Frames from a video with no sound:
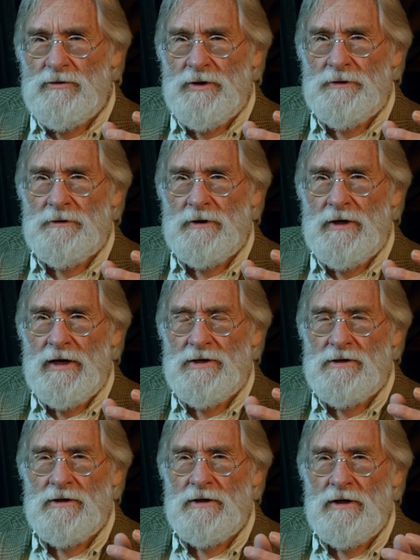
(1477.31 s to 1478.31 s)
with the
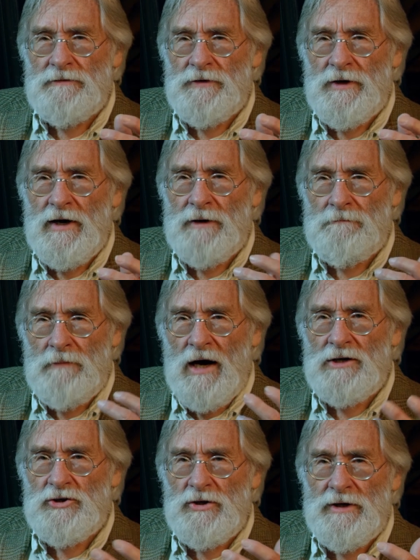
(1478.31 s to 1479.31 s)
idea of not
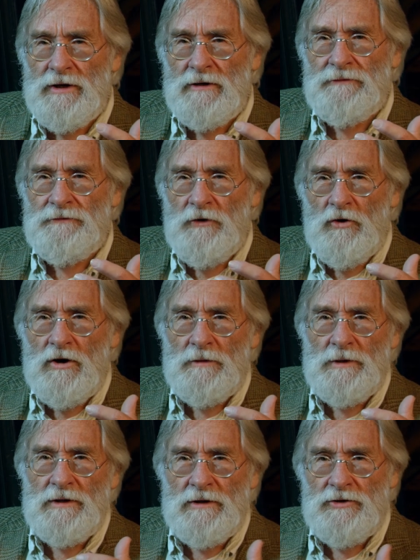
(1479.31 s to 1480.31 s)
modulating
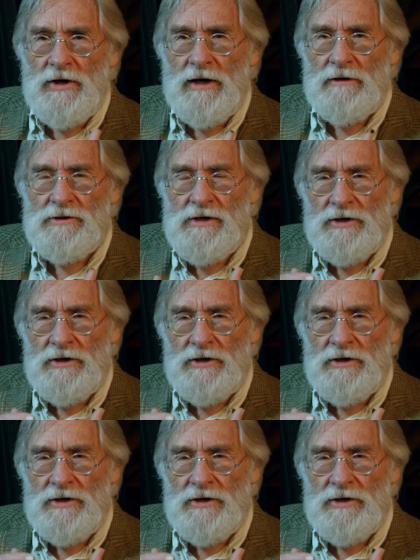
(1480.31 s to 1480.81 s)
form in the shadows,